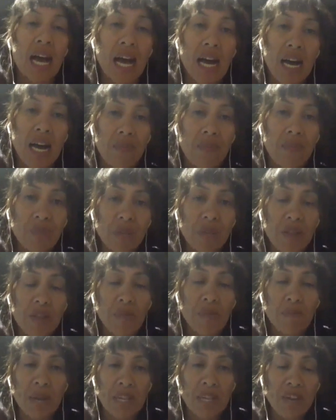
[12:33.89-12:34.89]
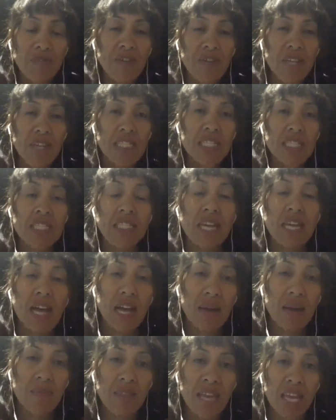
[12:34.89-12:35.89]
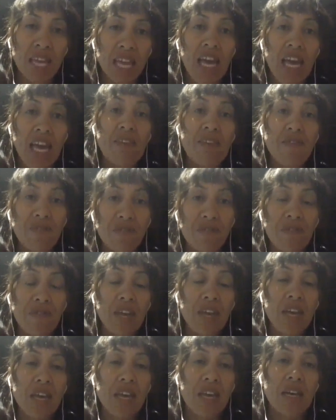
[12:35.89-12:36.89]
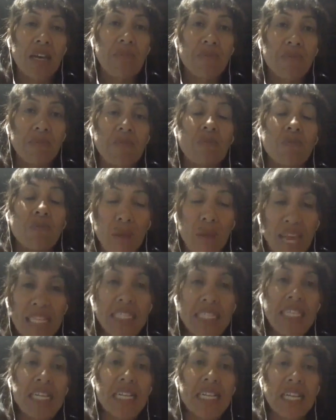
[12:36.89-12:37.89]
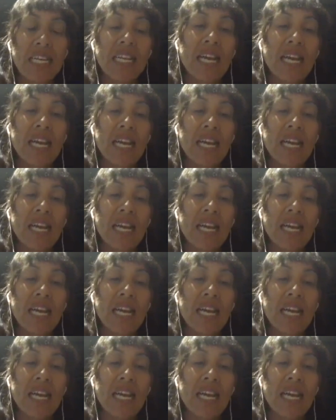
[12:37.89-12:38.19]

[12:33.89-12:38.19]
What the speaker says: The benefits that have basically